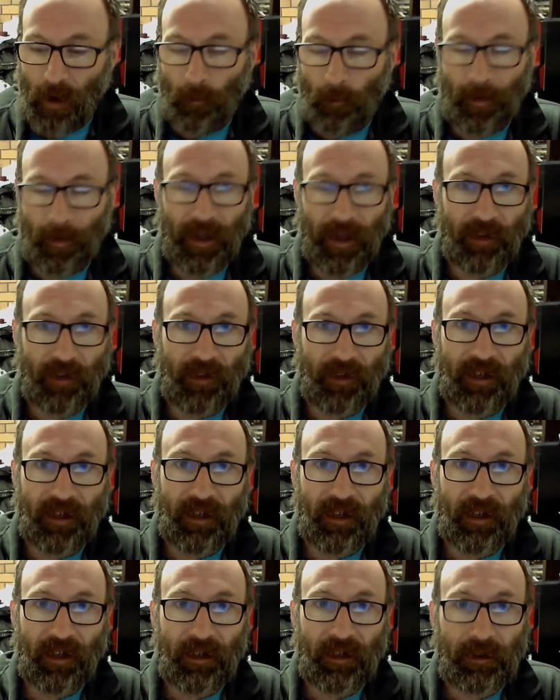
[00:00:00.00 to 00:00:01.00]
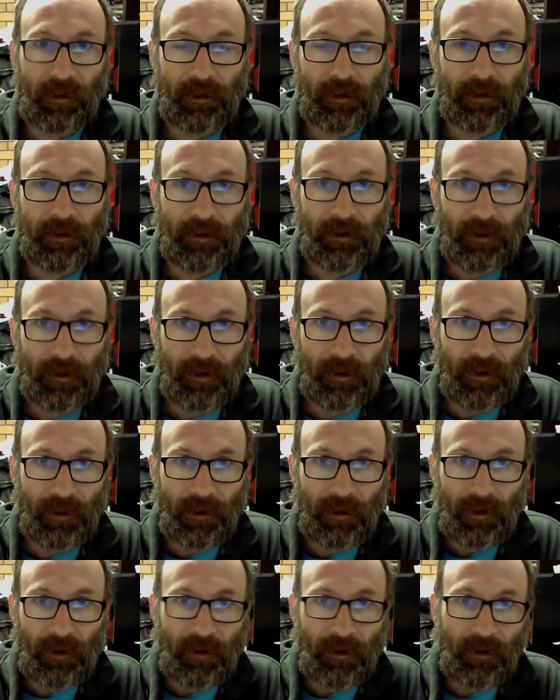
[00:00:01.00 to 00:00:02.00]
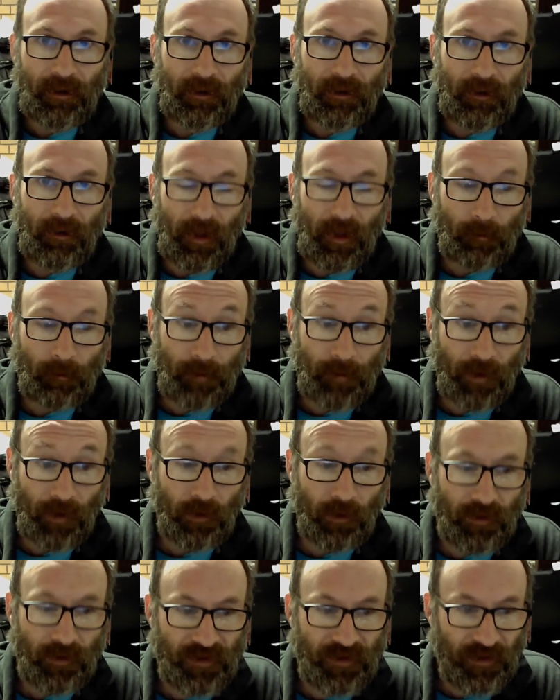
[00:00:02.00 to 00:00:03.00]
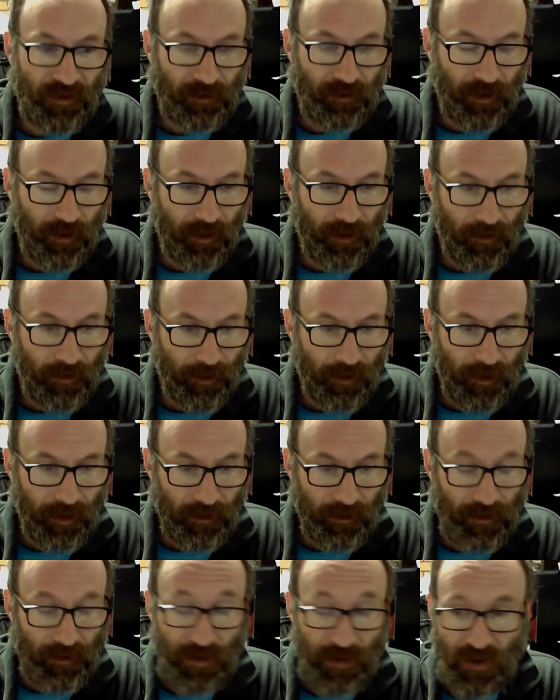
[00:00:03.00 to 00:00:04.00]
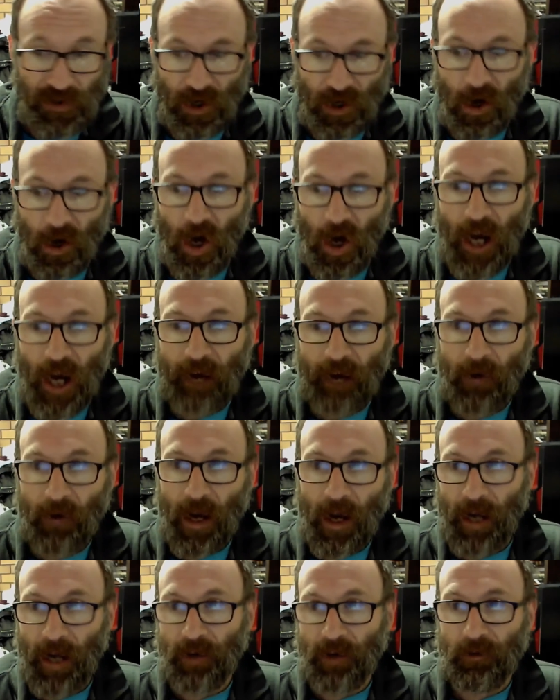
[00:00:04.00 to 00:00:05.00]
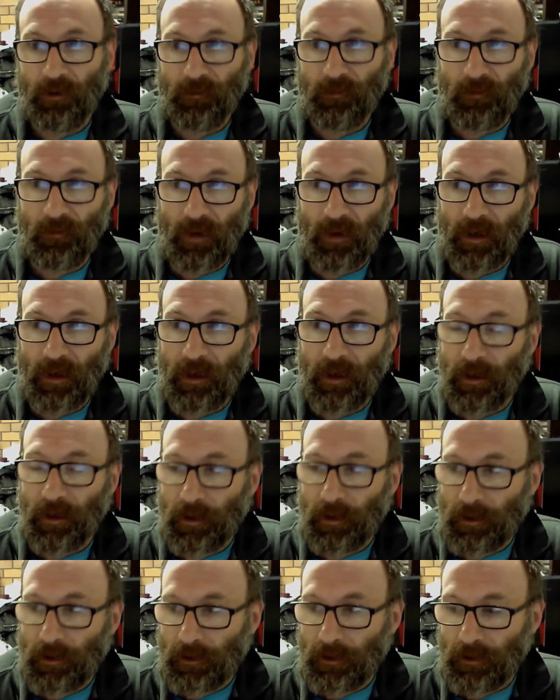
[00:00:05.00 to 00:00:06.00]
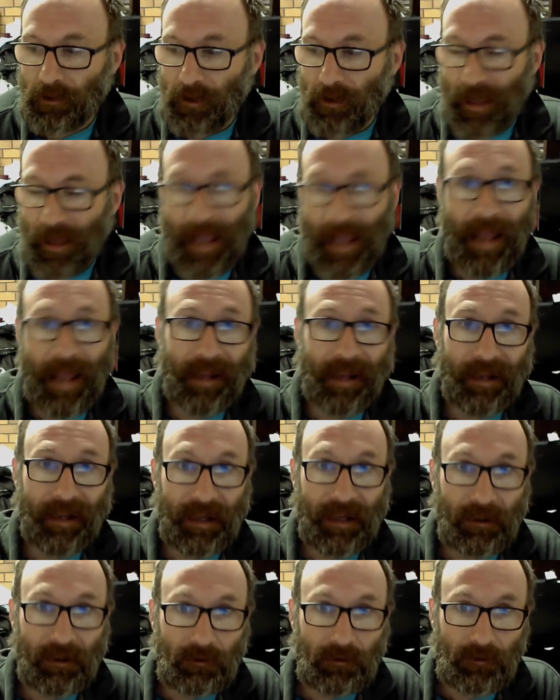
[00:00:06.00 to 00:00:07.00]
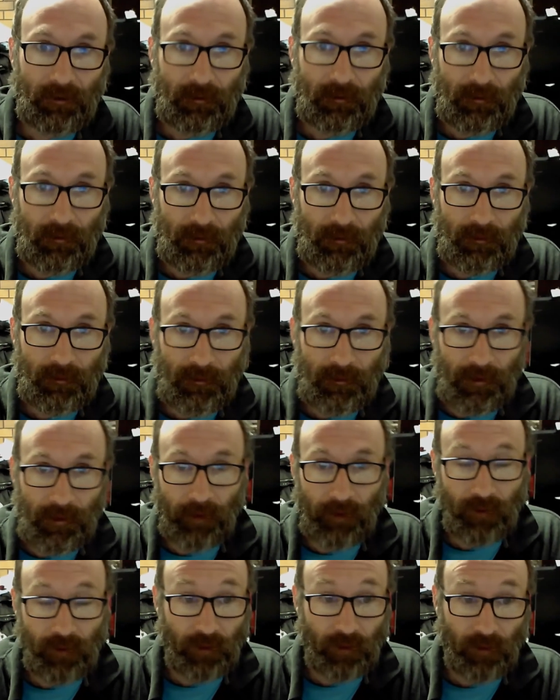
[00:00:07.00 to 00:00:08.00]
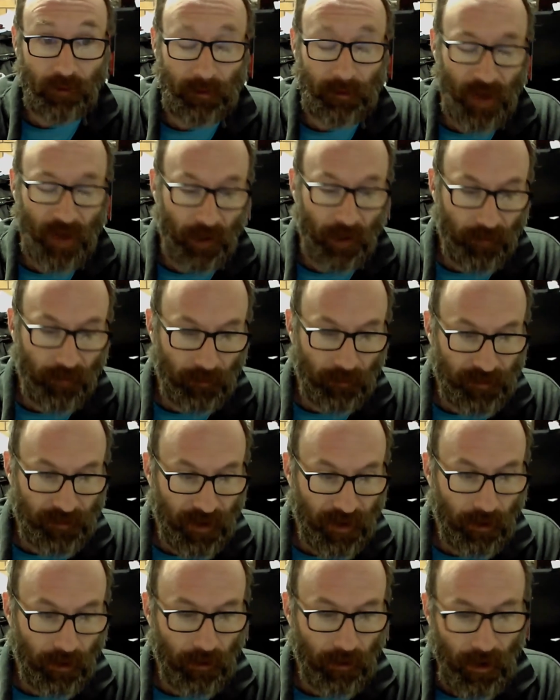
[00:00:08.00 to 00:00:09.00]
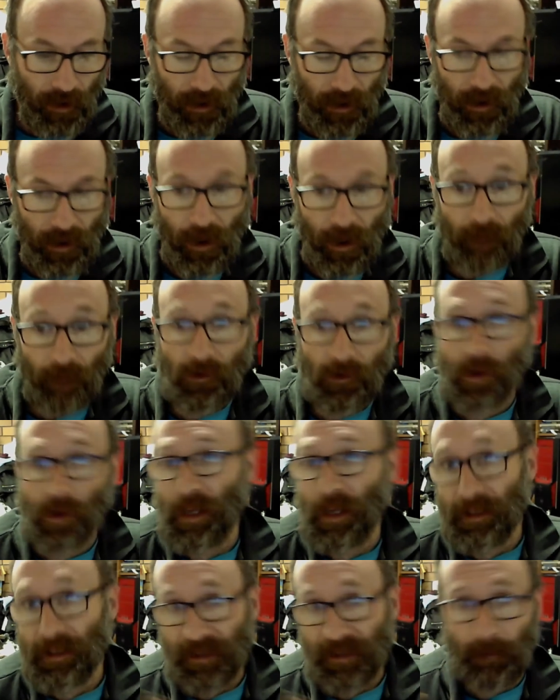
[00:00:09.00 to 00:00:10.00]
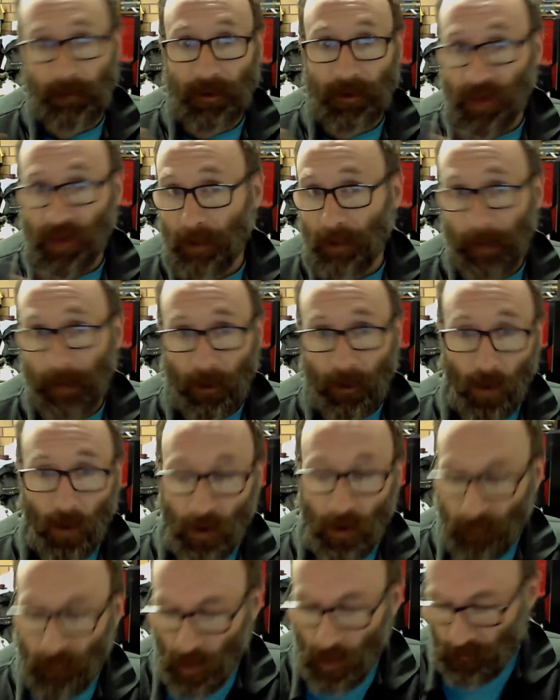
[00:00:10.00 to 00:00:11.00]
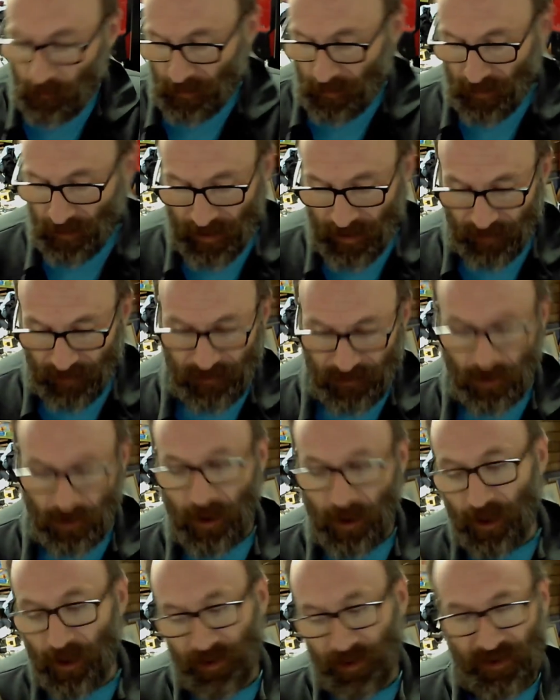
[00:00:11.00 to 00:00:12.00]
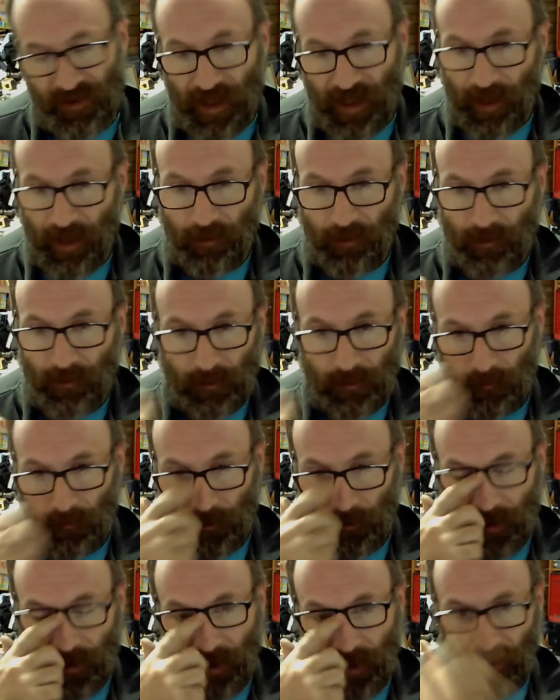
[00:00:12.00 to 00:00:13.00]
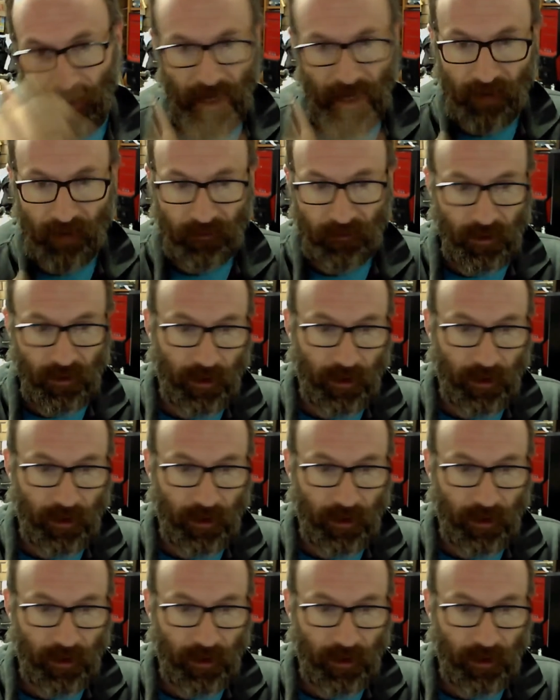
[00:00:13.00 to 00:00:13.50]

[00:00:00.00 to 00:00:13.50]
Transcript: I'll bear the uh, the abuse and and the tirade of uh, anger if she trips over them. So I've got to get something done about Wi-Fi around the house, and I understand with the other half.